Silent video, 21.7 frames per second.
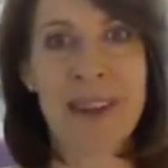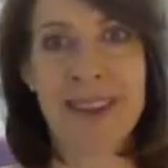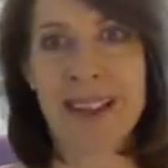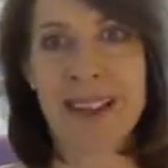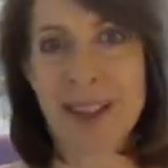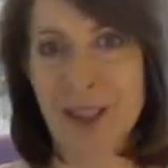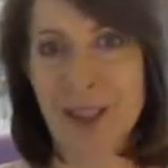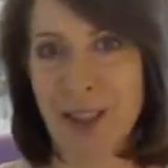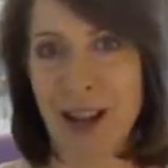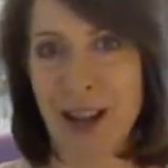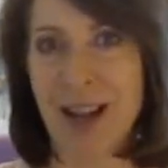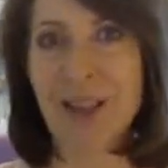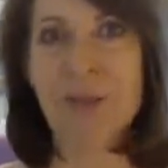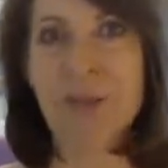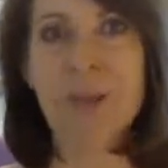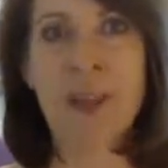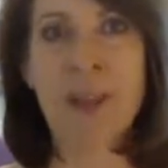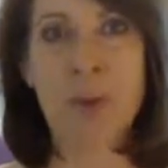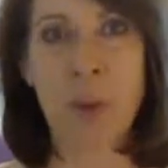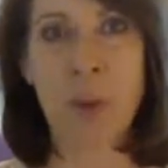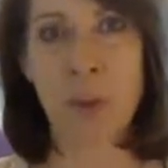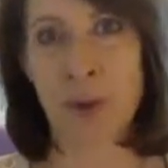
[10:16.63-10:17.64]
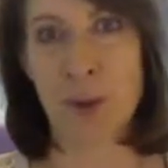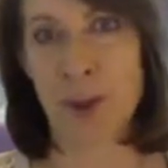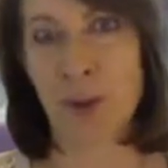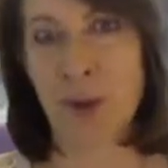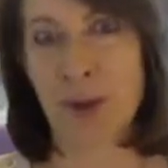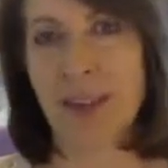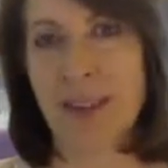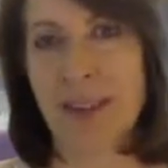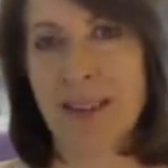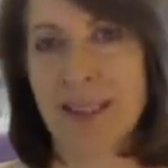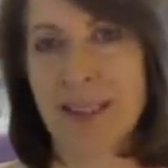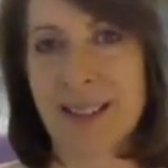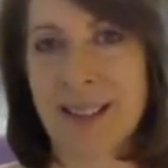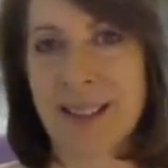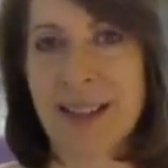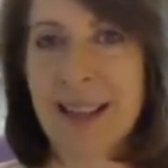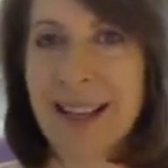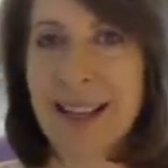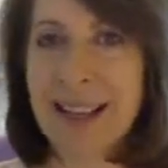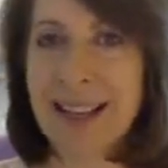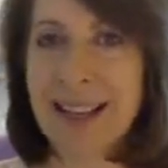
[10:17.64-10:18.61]
That's kind of like what we're doing in this
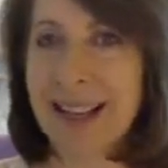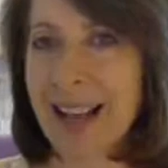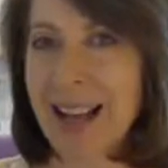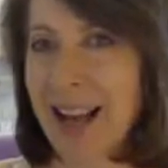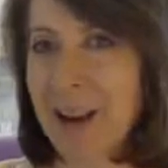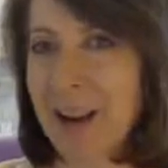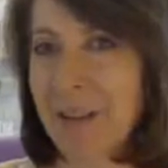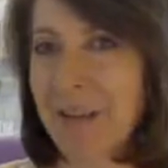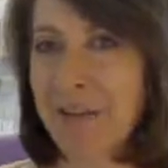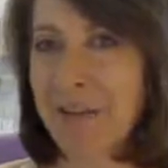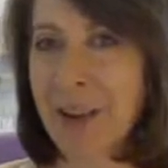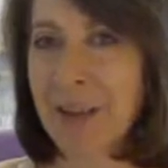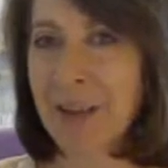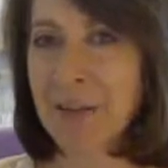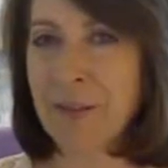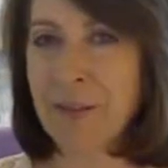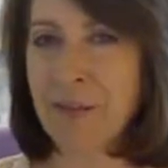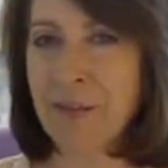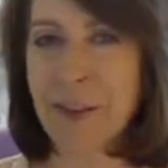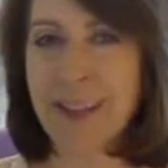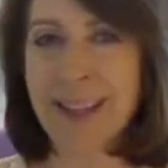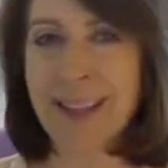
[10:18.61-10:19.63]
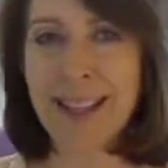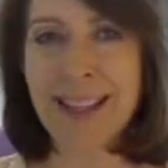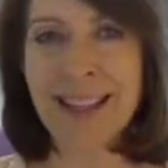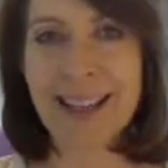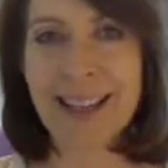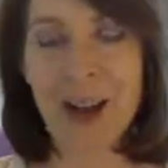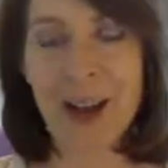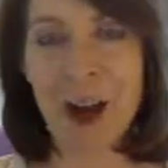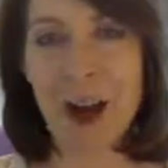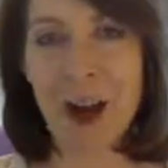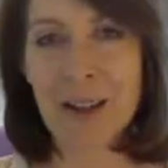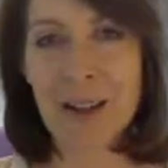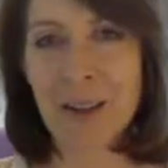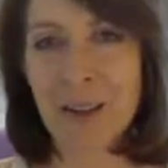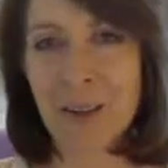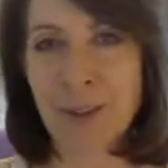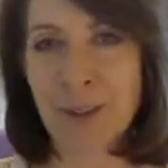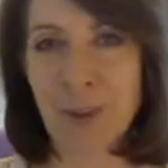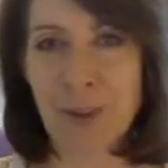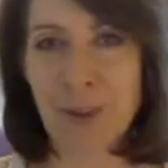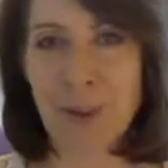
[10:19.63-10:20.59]
kind of fun, funky
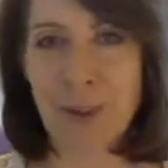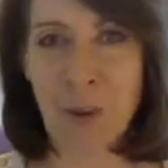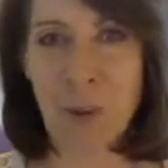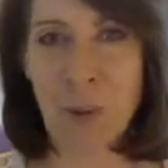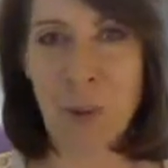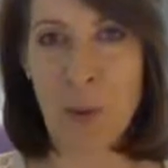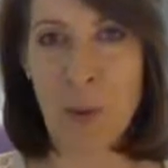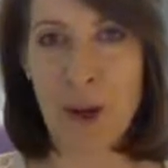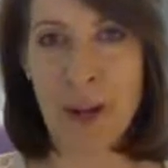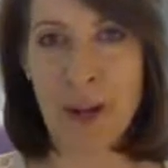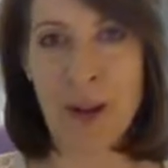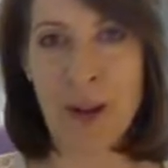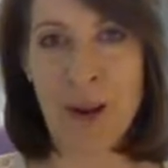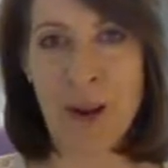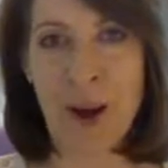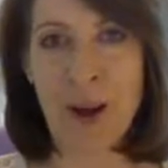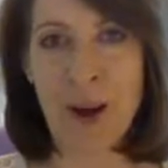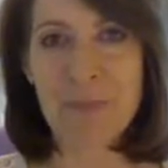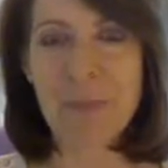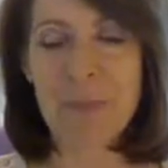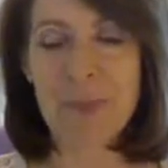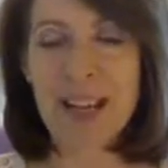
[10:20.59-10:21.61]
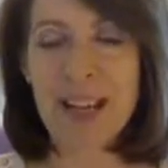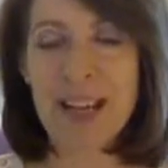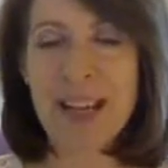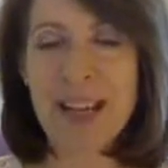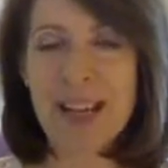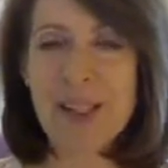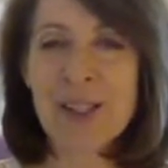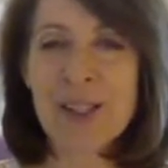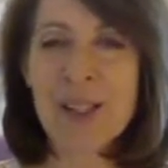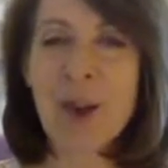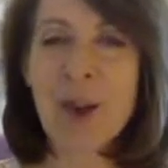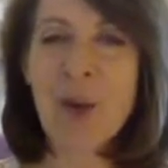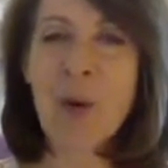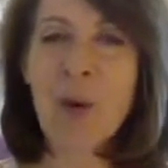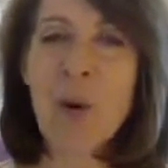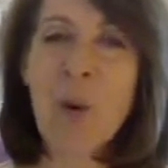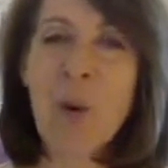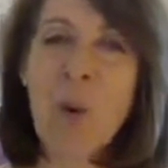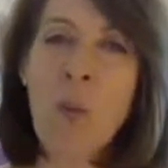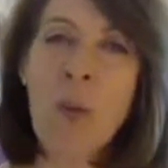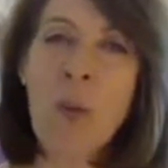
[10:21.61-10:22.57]
living room that we're working on. So
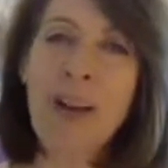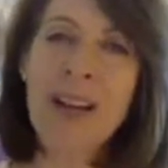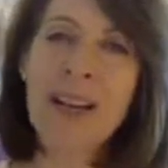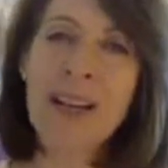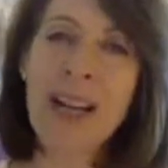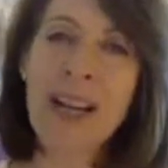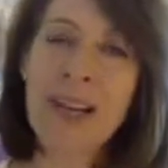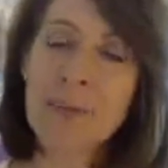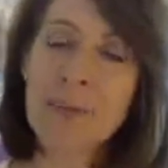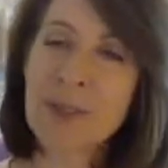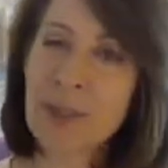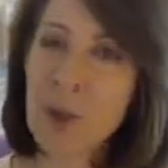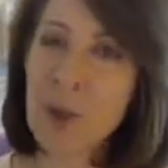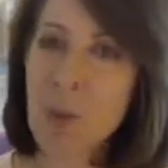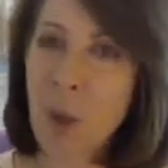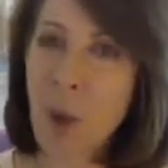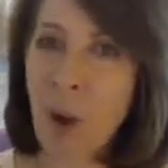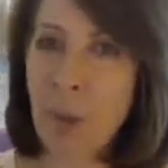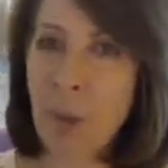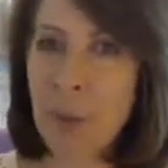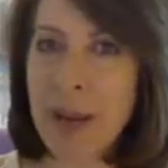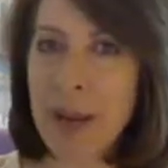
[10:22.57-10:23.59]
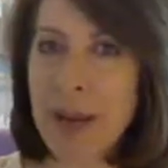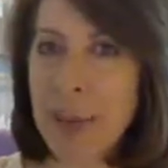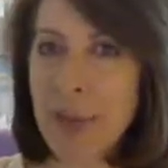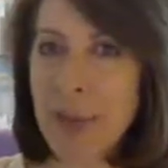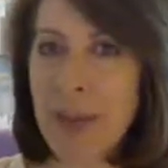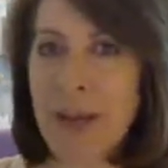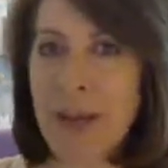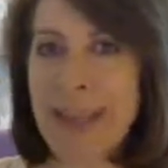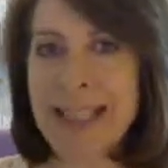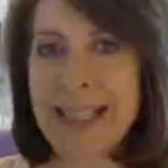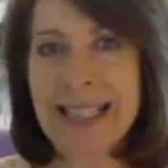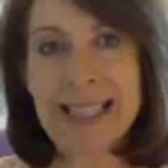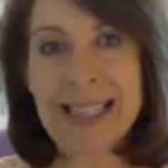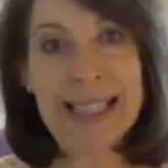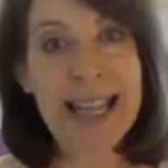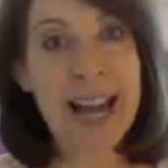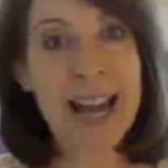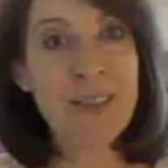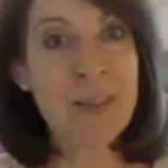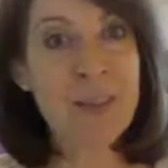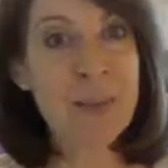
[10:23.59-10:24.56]
when it comes to wallpaper, it doesn't
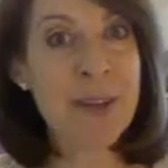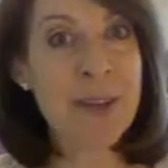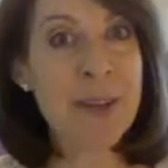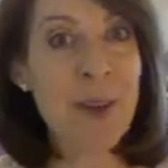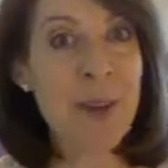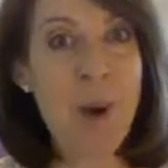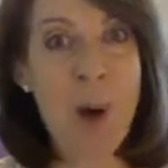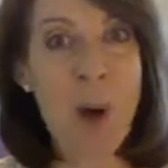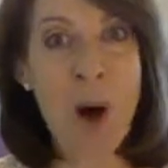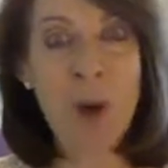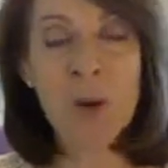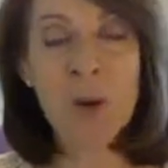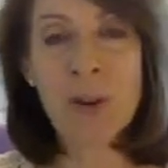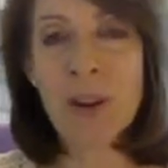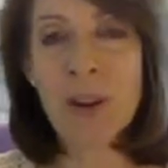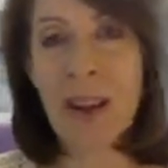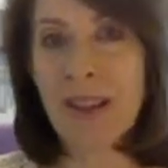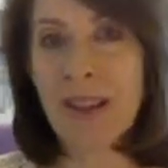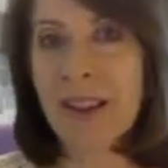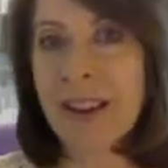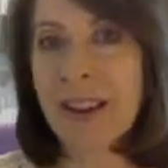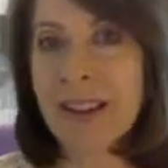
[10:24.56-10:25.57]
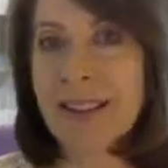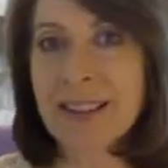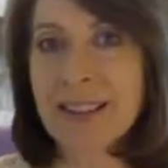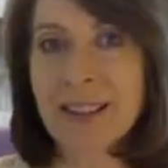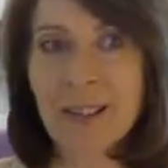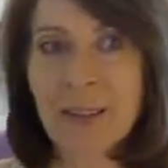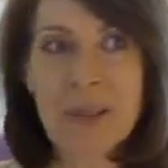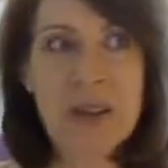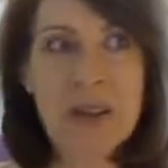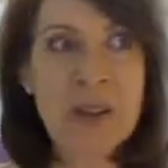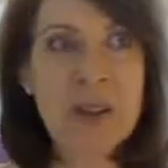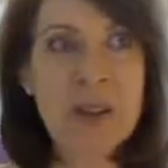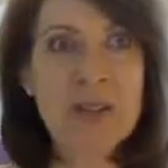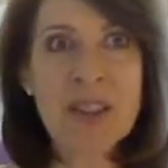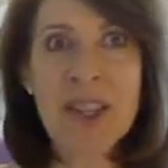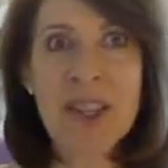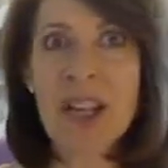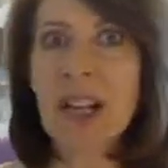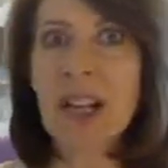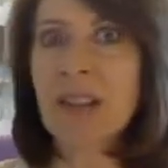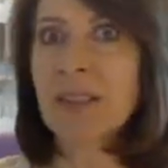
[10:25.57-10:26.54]
have to be an all or nothing. Doesn't mean you have
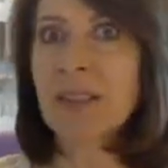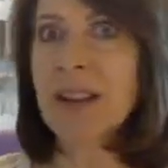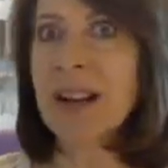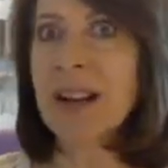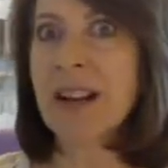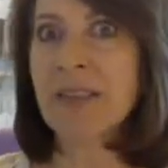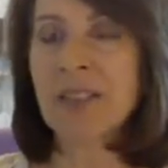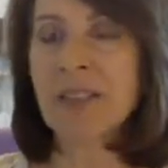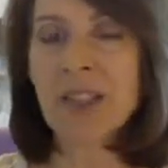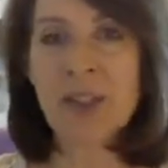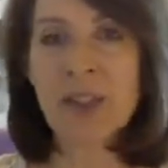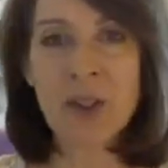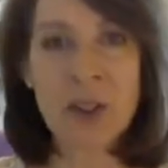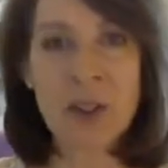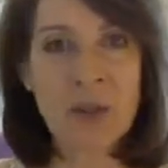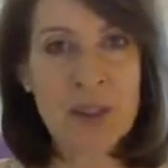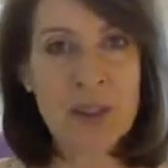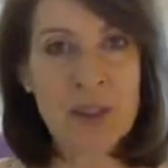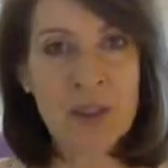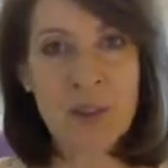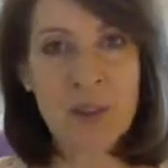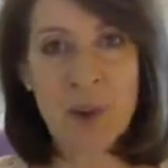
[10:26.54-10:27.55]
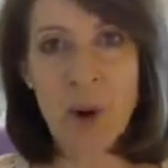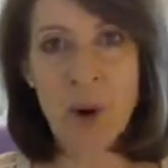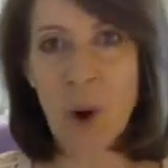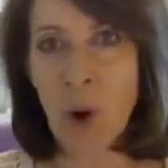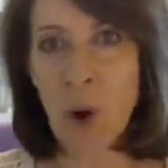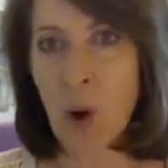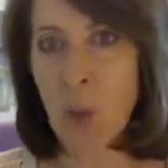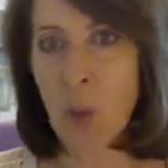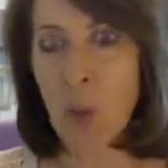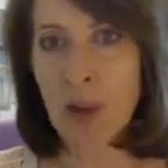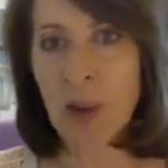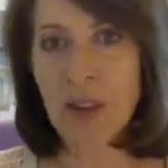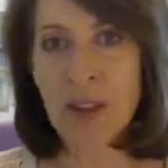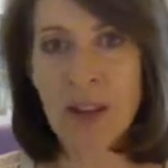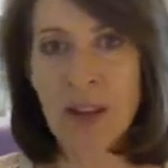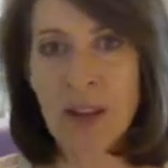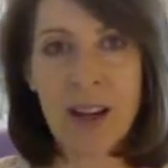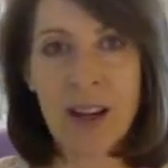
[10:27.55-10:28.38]
to cover every surface of your home with it.